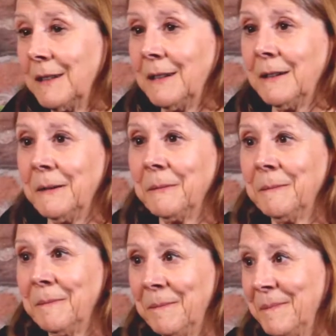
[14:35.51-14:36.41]

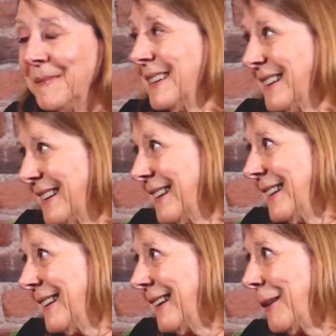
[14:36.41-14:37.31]

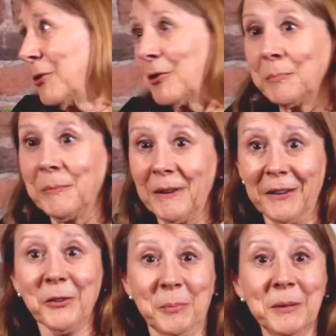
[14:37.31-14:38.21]
I'm sure
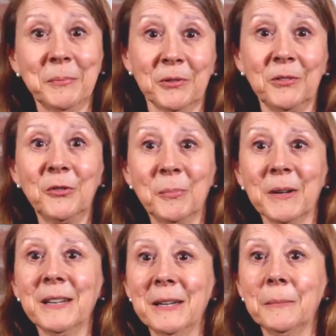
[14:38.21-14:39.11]
other people use
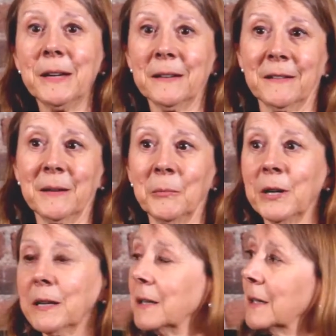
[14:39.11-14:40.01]
my name that same
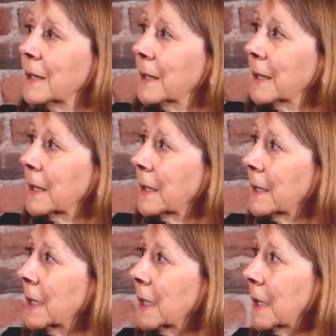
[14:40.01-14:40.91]
way,
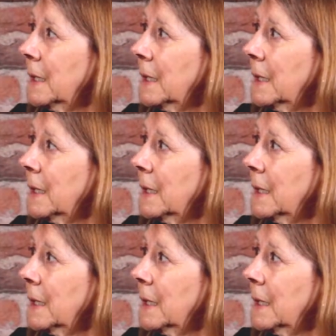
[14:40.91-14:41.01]
and